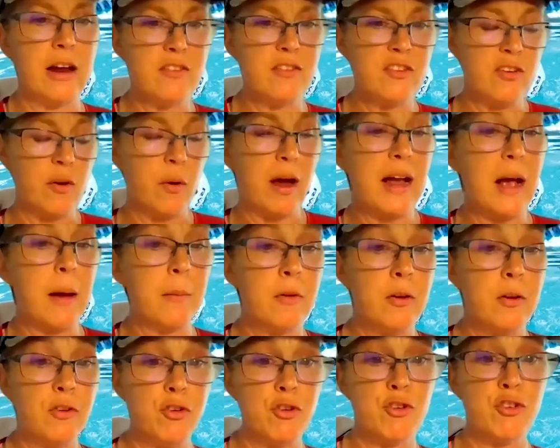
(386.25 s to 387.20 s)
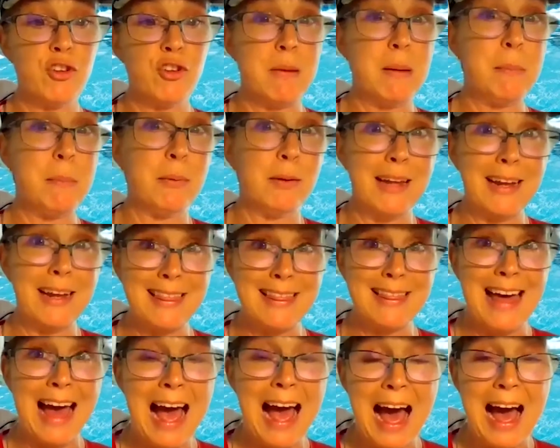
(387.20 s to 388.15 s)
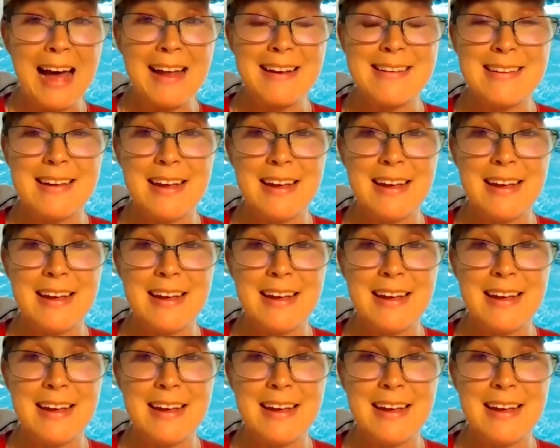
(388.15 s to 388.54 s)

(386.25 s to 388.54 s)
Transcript: And so I got introduced to people like that